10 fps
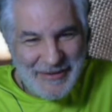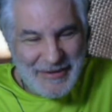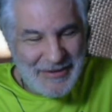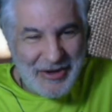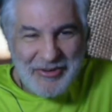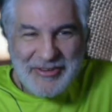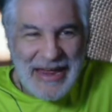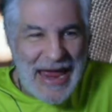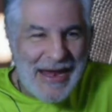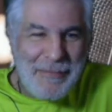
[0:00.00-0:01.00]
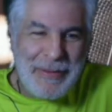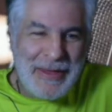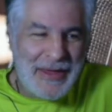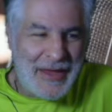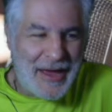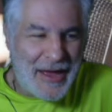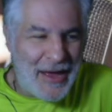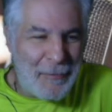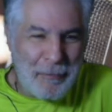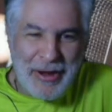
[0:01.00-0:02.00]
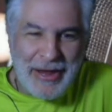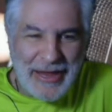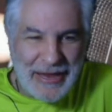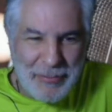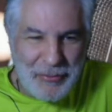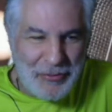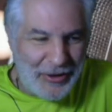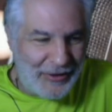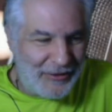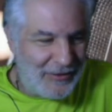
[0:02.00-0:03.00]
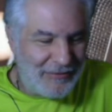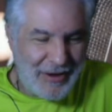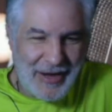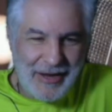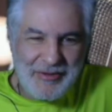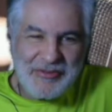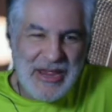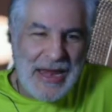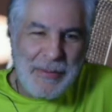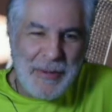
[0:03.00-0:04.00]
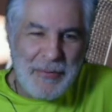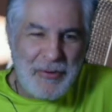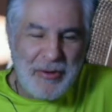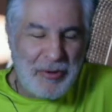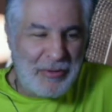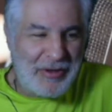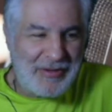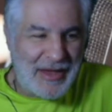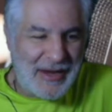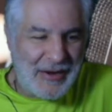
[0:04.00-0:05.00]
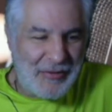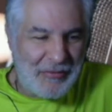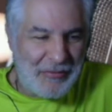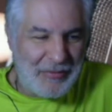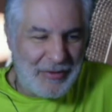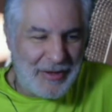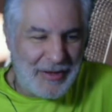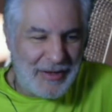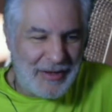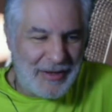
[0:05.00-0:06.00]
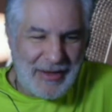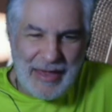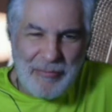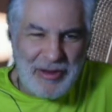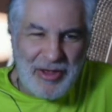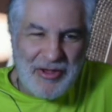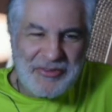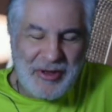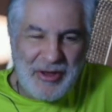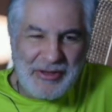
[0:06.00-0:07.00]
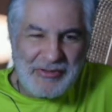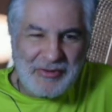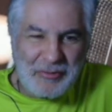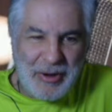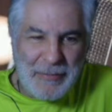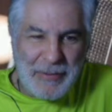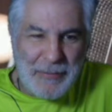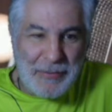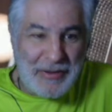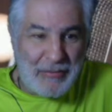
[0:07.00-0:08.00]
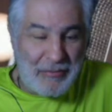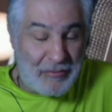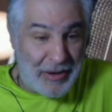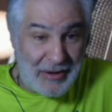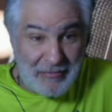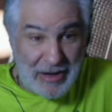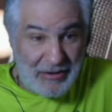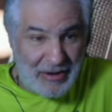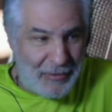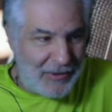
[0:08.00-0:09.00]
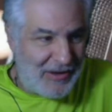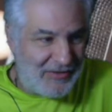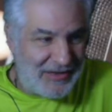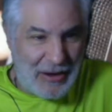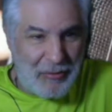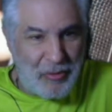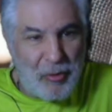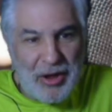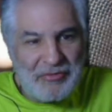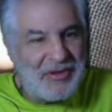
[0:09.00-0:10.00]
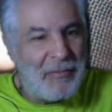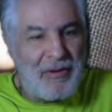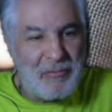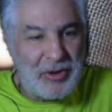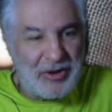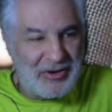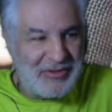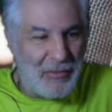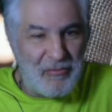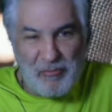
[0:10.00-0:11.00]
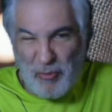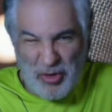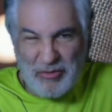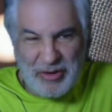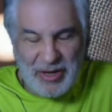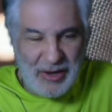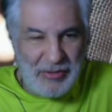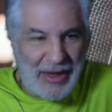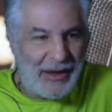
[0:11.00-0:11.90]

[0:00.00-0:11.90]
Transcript: There's got to be a breaking point, right? There's got to be a point where we say, yeah, we lost all these great people that were running the record companies that were, well, some of them were good, some of them were, that.